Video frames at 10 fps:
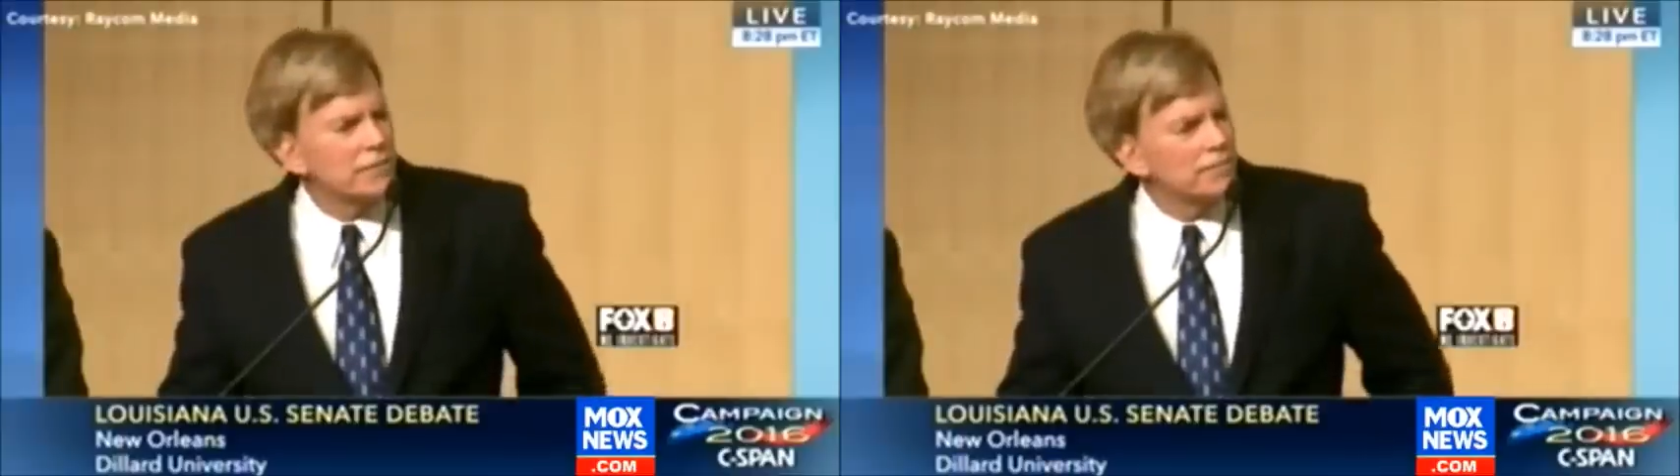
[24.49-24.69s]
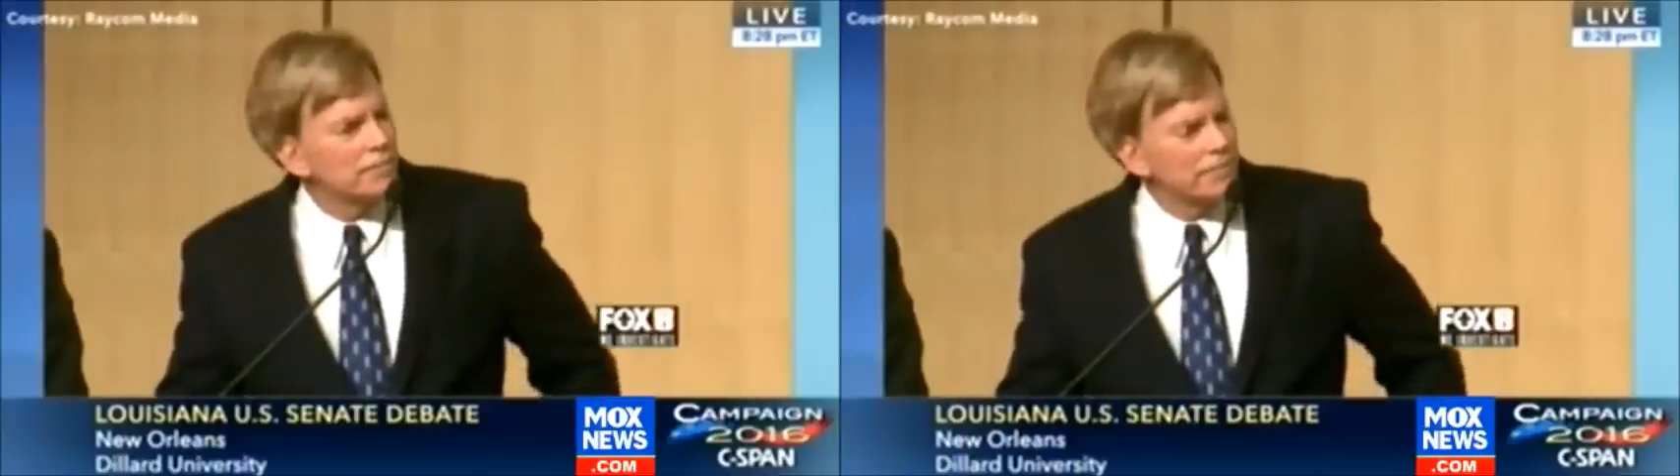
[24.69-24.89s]

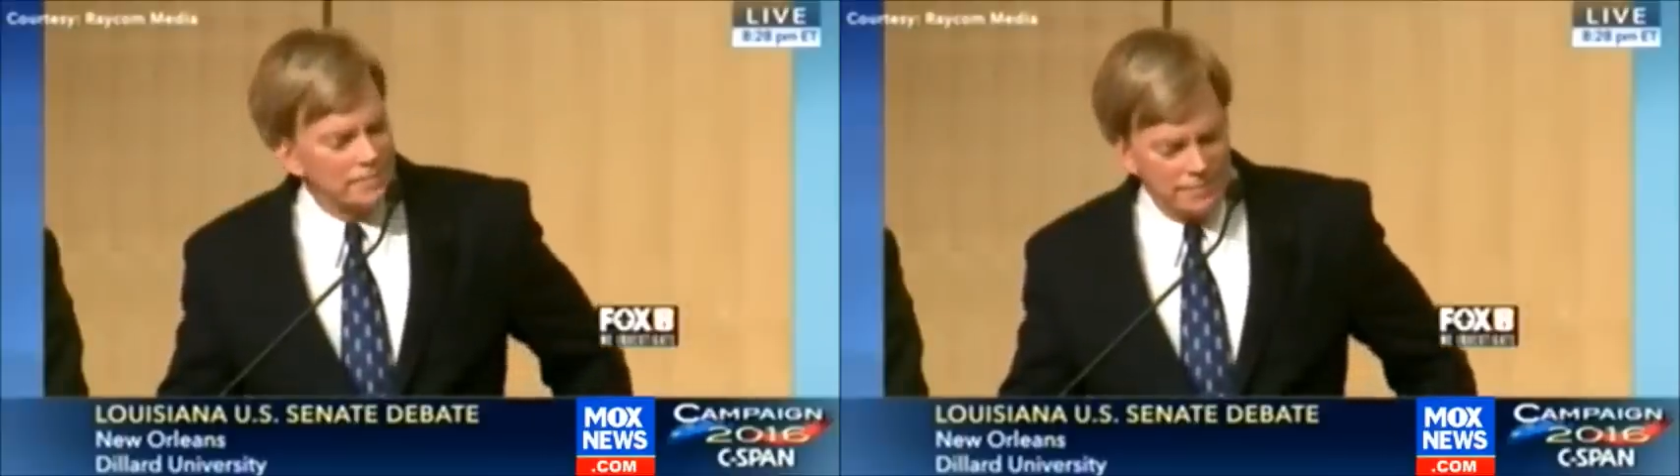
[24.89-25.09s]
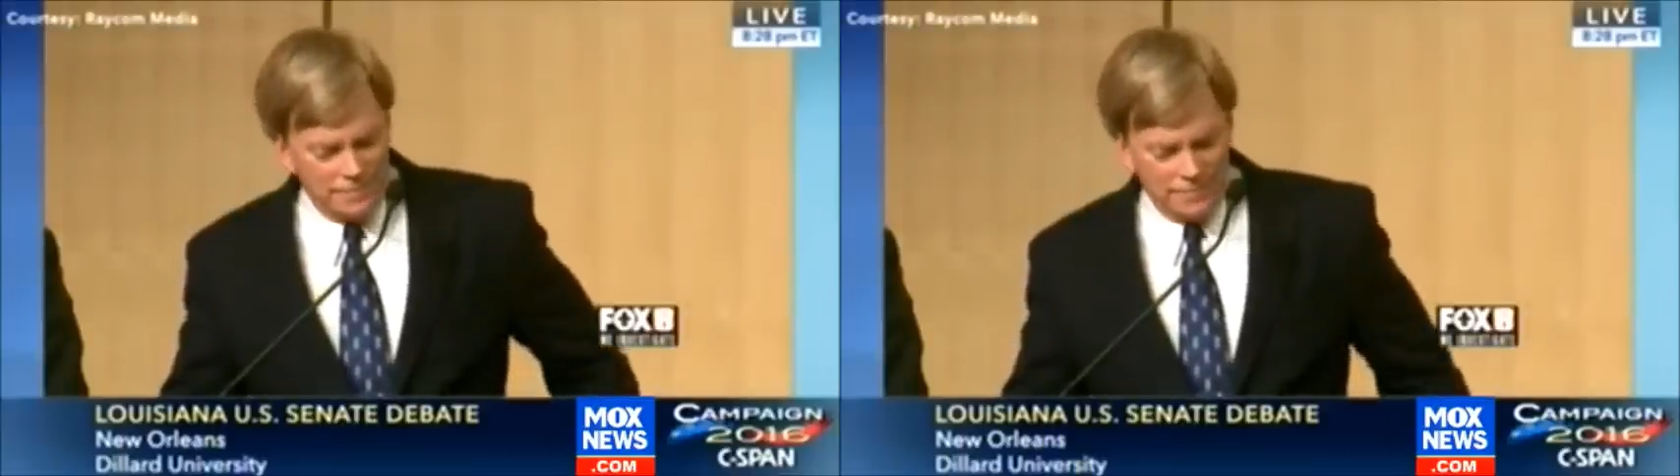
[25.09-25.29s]
and
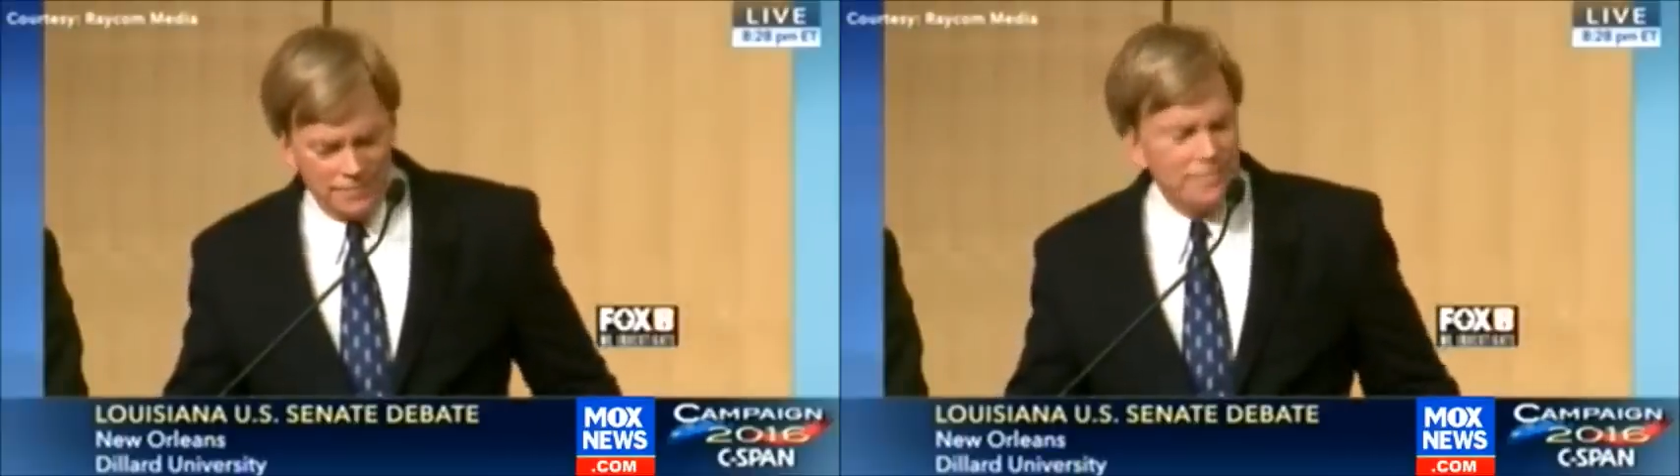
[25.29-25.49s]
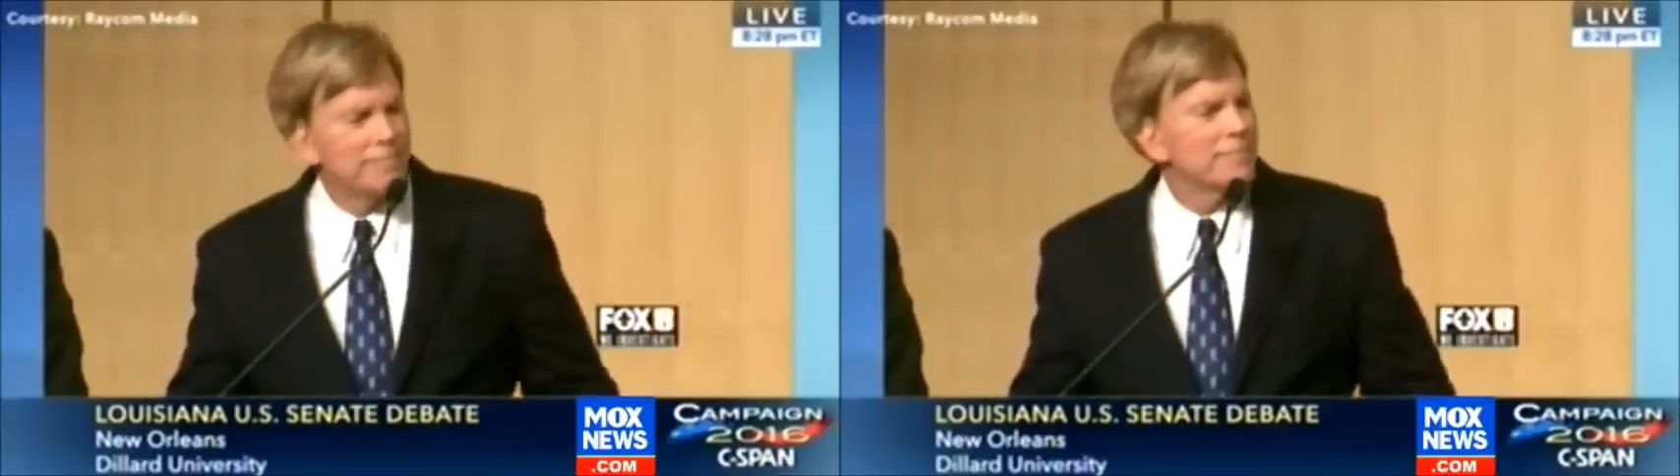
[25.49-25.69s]
that
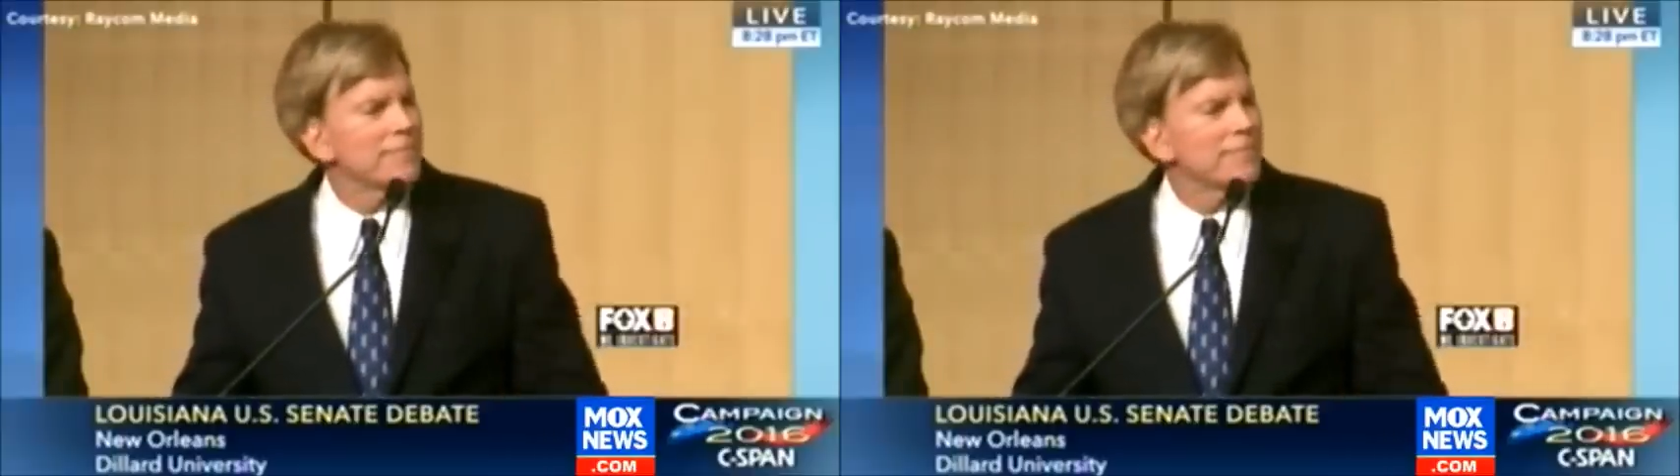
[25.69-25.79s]
gets